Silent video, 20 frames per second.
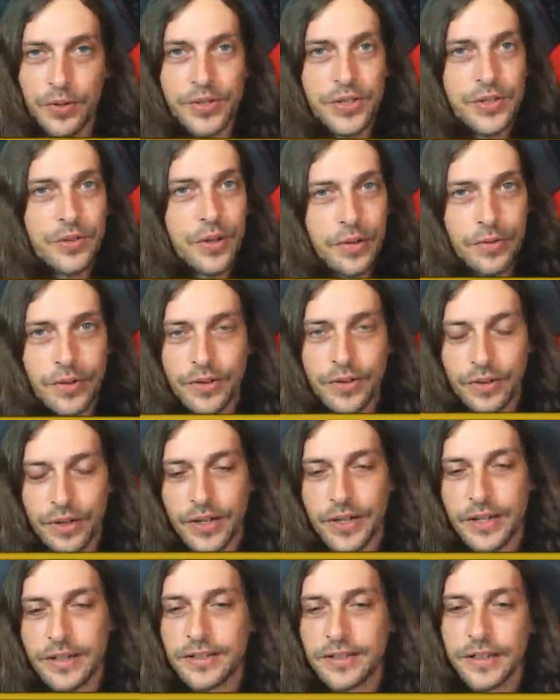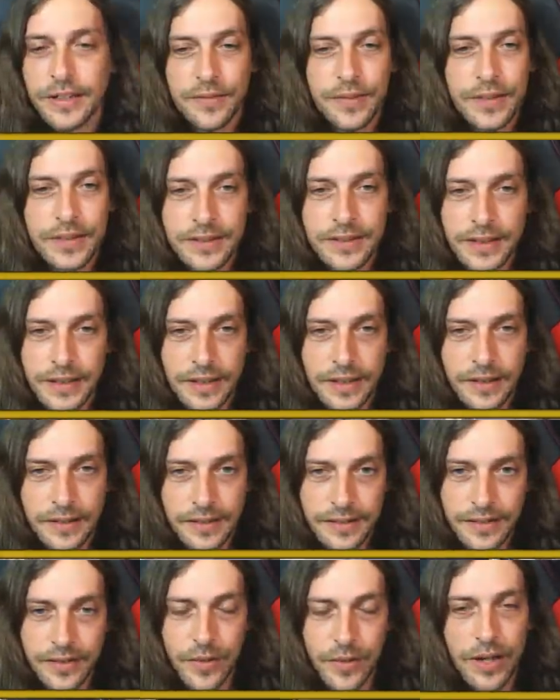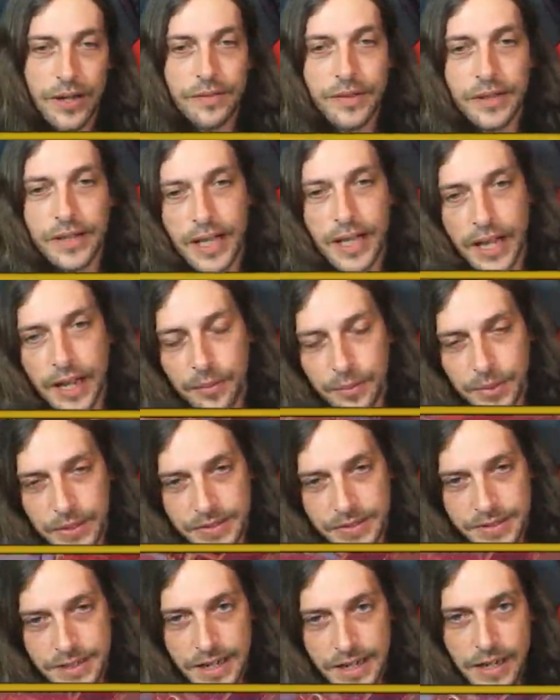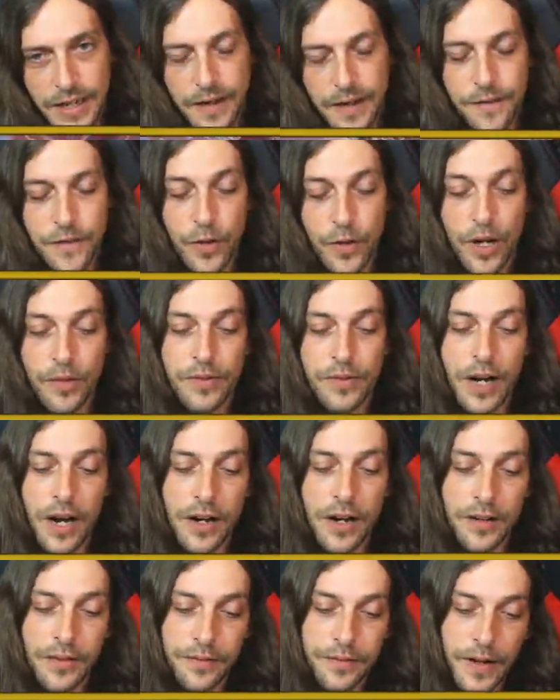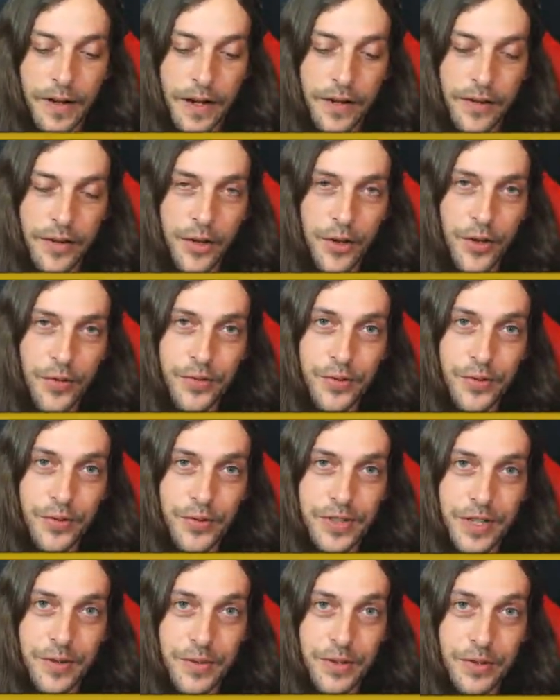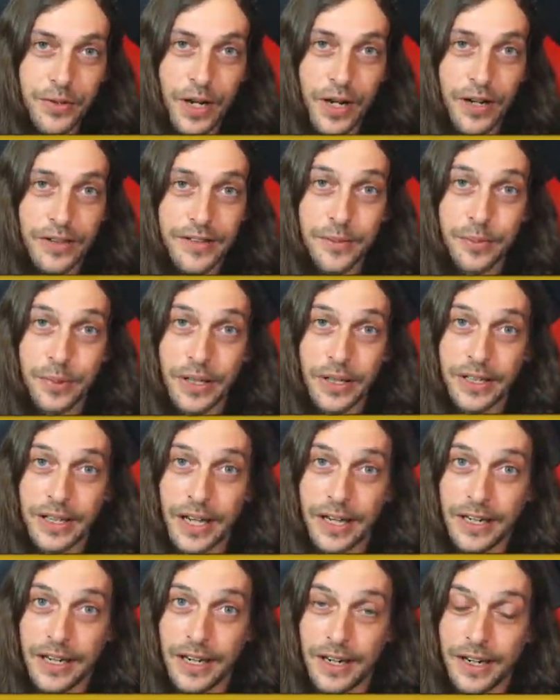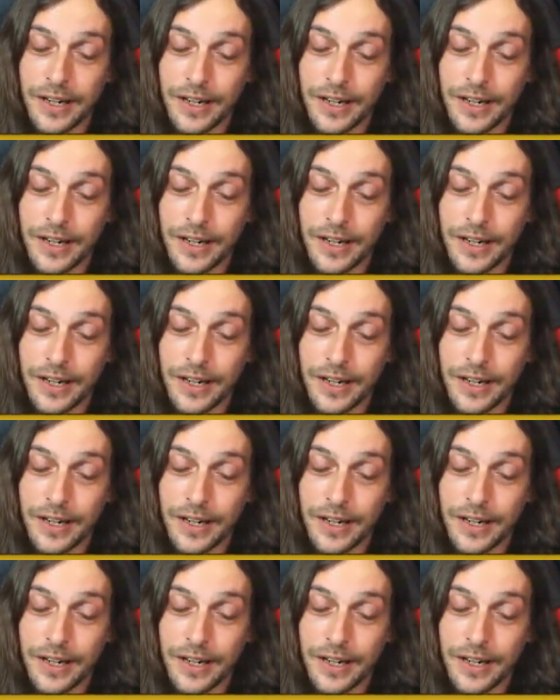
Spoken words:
3v3, 6v6. You have the gambits. You have kind of, I don't know if some of you guys have played Aeon,